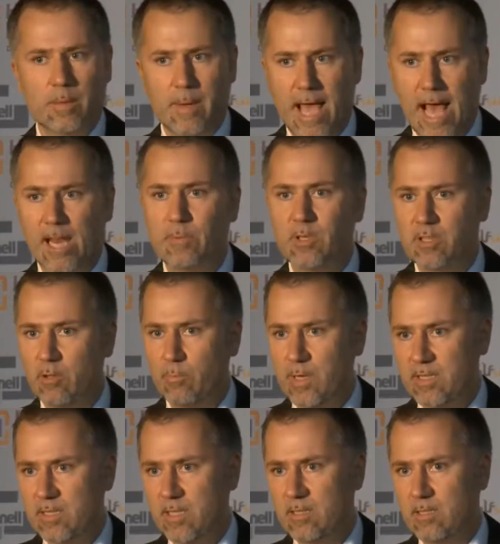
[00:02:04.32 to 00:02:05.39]
element of the
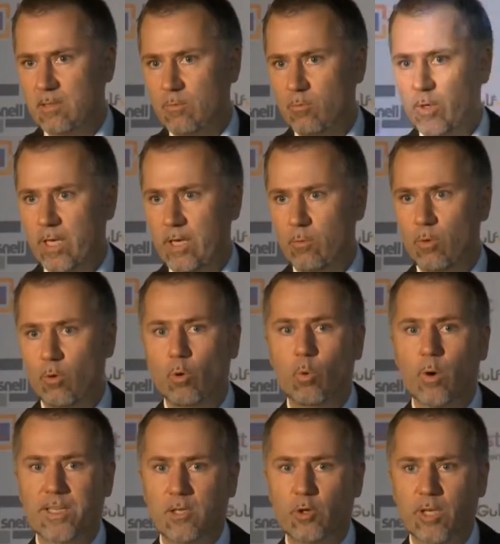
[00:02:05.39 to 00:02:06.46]
business. We were
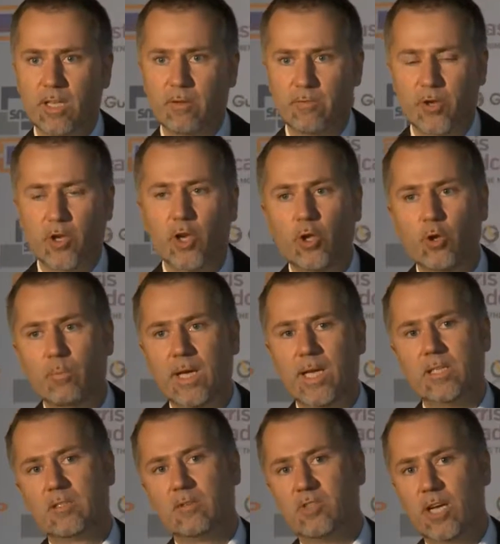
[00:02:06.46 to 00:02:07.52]
always looking for new
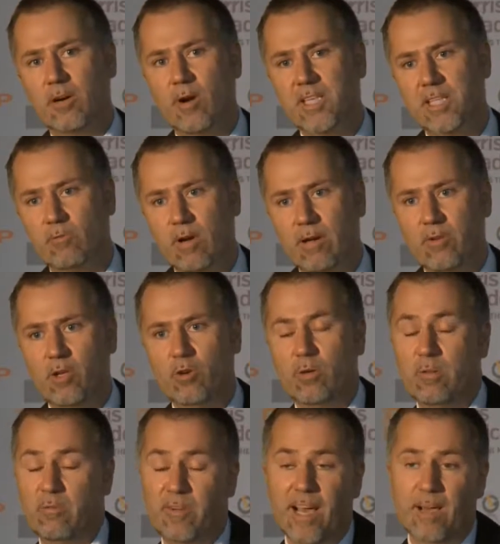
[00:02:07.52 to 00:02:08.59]
means of generating revenue, and
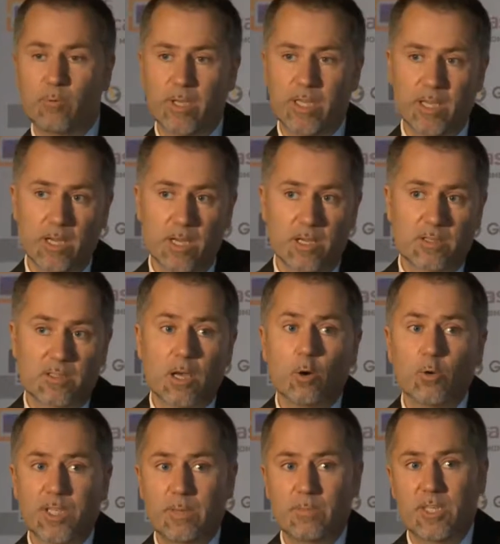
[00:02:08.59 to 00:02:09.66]
in fact we
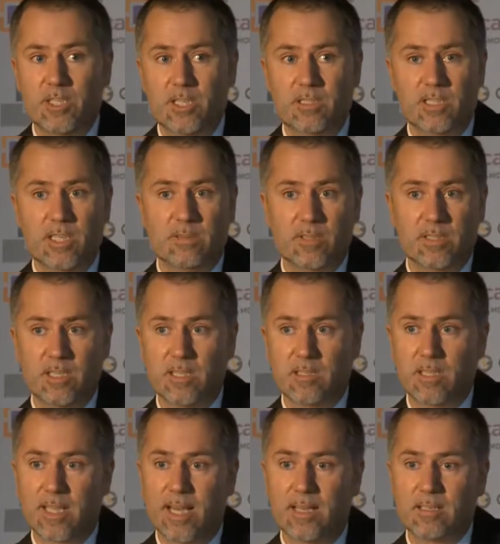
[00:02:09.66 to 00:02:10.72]
sold EPG services
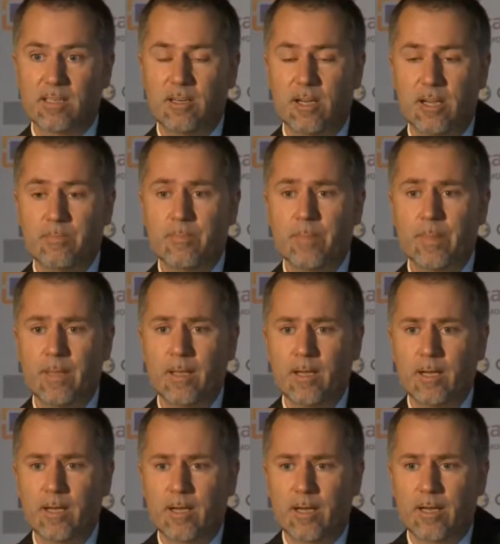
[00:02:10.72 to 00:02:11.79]
at that time.
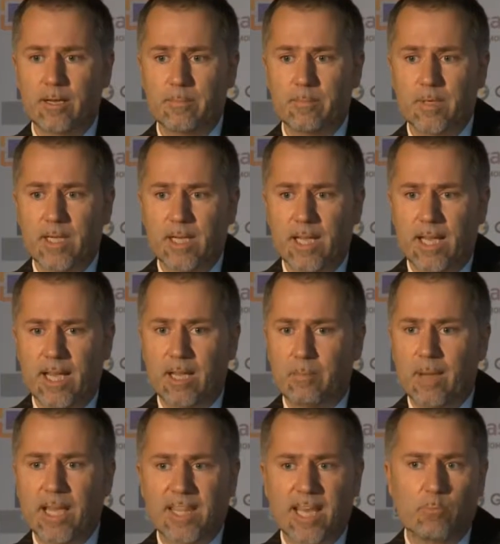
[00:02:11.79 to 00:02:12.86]
And
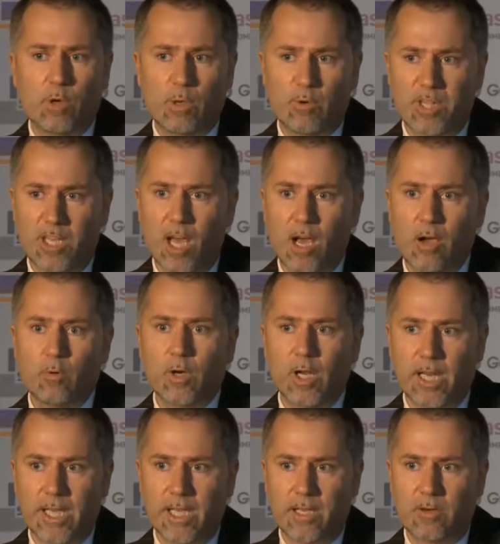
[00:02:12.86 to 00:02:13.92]
back then we were the
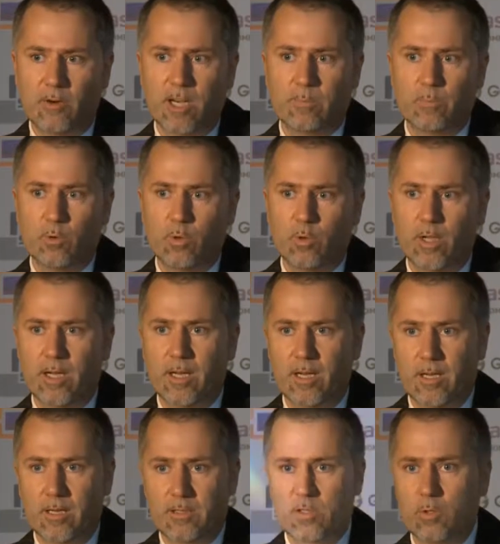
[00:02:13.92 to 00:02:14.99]
only
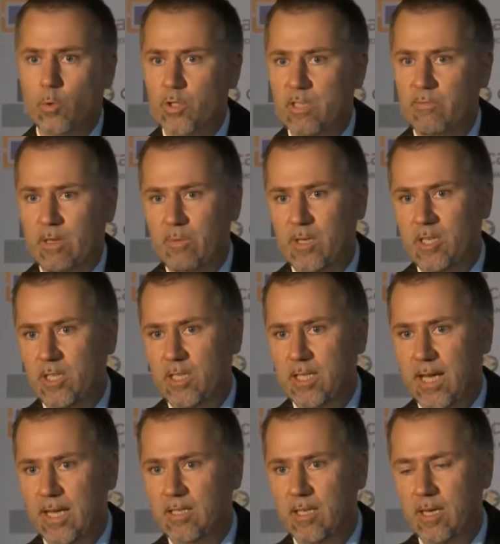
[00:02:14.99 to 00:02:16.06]
credible source of EPG
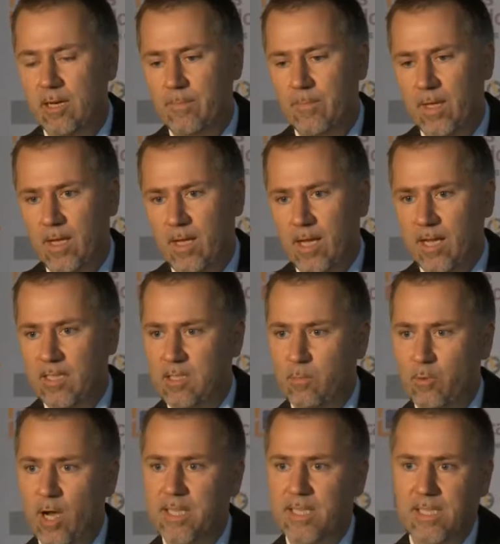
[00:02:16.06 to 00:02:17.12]
data. And
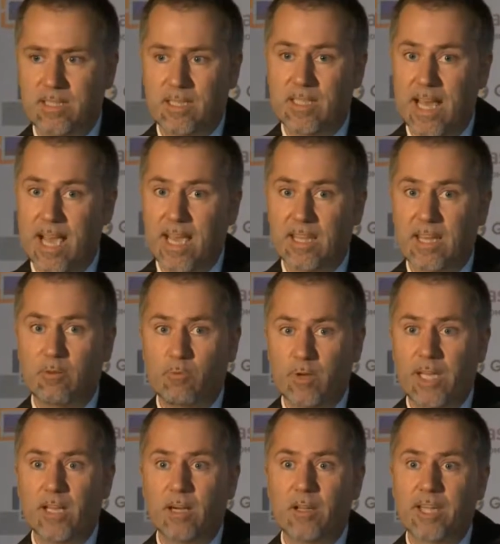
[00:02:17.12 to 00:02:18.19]
surprisingly today there
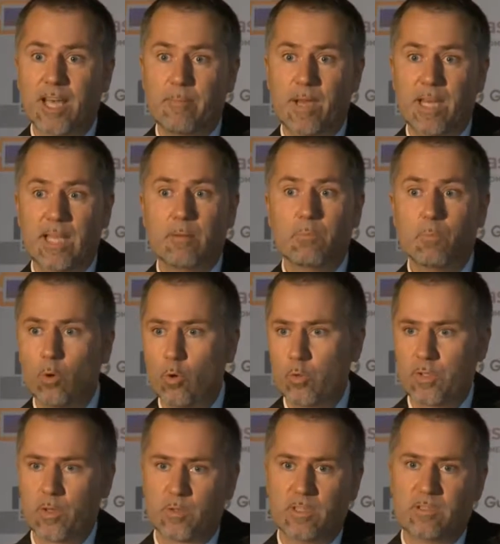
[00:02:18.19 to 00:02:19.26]
really aren't that many more
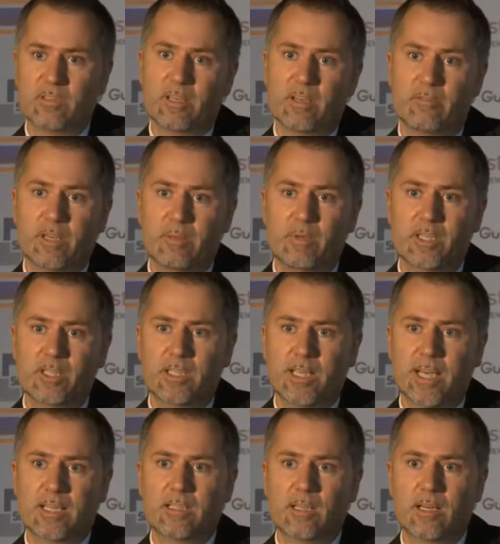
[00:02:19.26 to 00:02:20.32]
sources of EPG
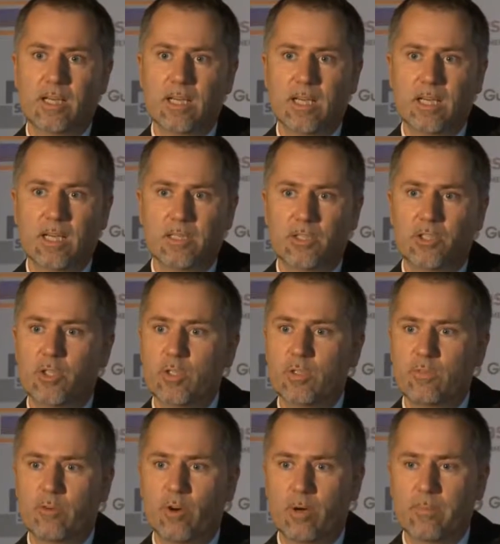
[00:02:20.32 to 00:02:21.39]
data to choose
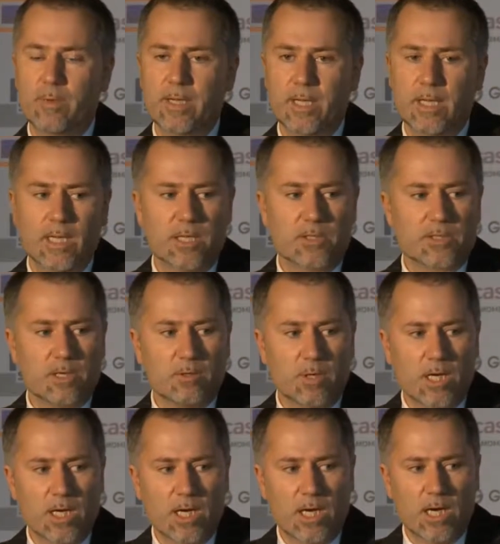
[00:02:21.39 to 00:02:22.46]
from.
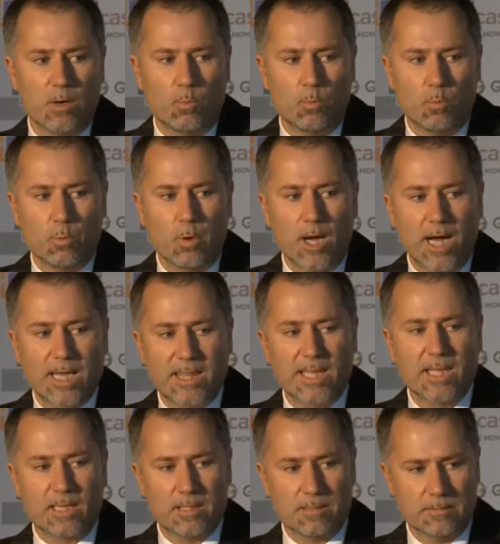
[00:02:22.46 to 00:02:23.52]
So I
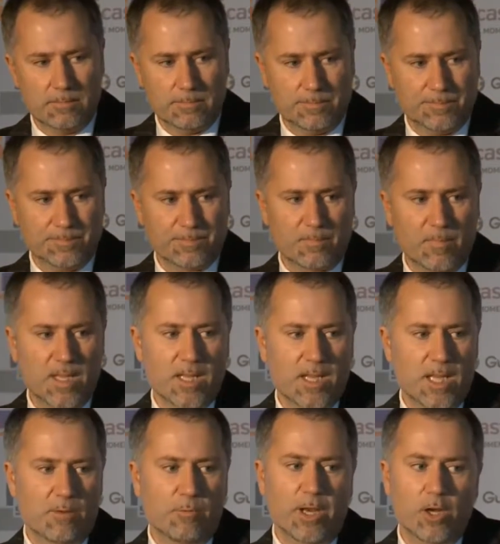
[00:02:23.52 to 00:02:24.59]
think
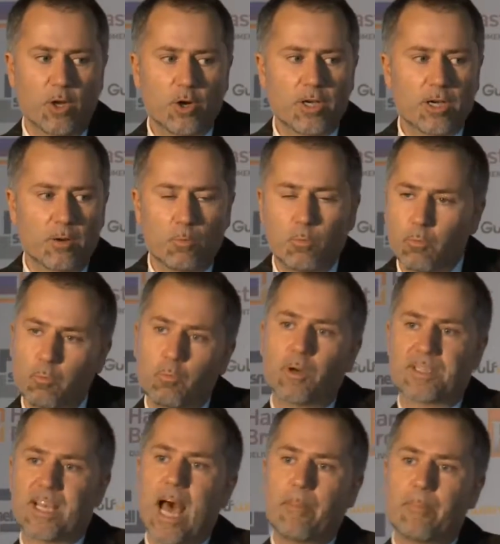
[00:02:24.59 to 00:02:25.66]
if we look at
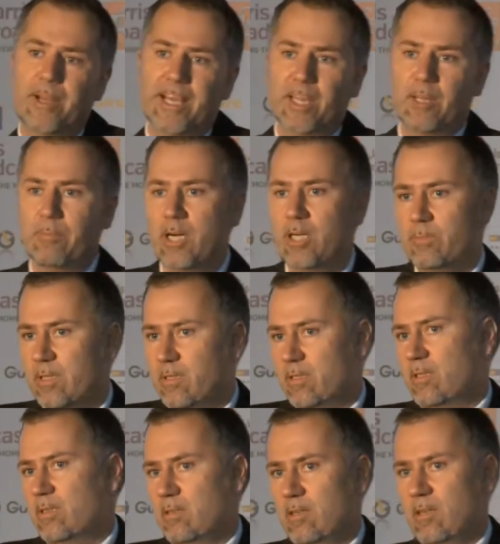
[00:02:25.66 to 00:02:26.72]
what's happening at the
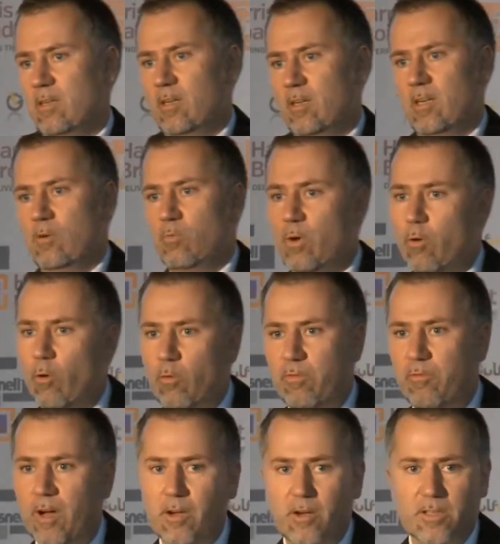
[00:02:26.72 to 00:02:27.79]
moment, we're all
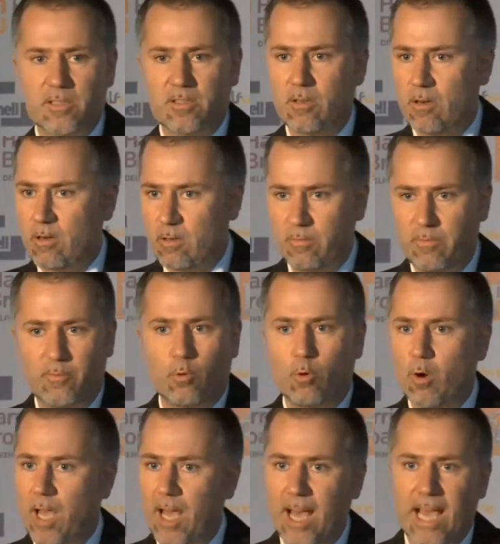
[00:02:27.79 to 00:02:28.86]
focused on
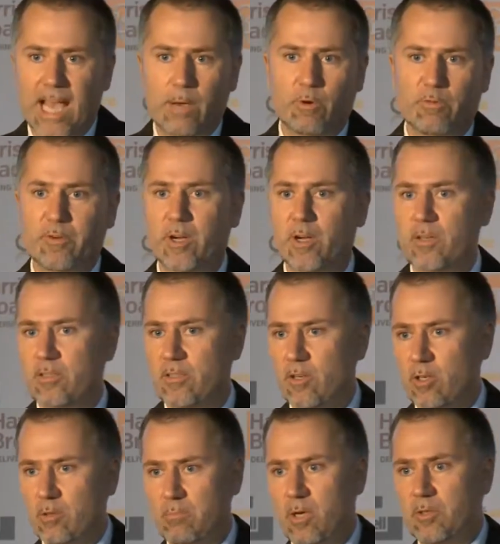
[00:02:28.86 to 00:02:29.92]
4K, we're focused
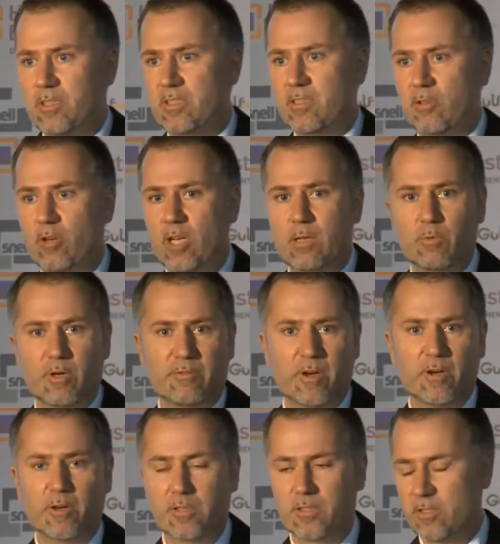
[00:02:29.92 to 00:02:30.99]
on multi-screen, we're
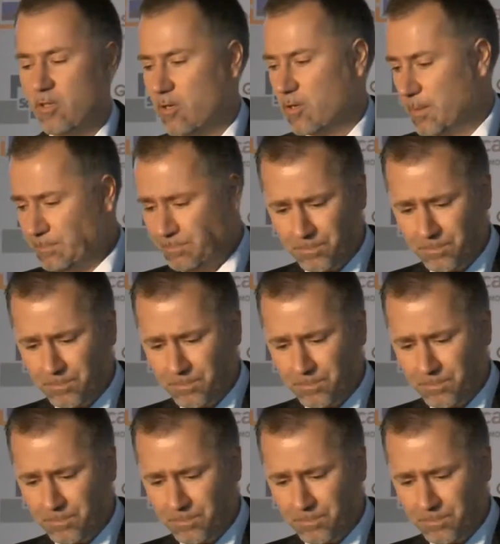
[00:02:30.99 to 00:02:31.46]
focused on